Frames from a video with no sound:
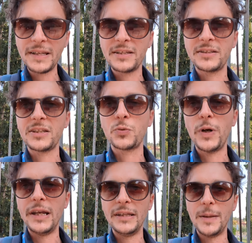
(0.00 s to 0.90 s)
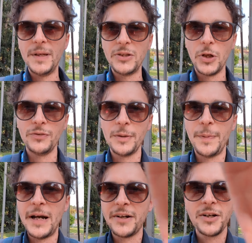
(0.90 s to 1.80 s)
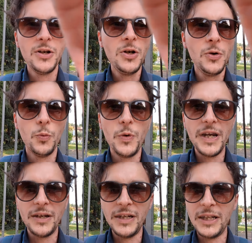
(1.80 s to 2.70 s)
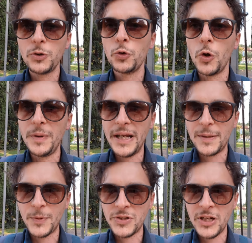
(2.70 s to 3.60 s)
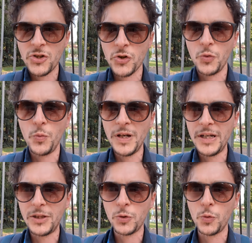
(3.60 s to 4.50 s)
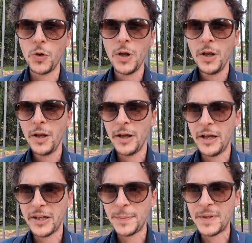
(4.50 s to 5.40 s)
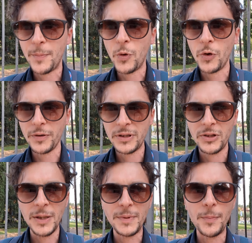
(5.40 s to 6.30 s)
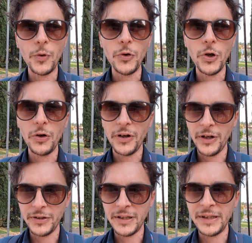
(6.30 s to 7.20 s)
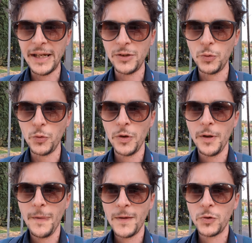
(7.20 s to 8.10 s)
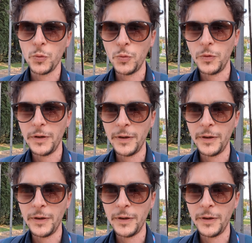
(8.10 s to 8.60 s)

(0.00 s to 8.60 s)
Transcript: passes as well in the middle of the park. We need to dominate possession. We need to keep the ball longer than they do to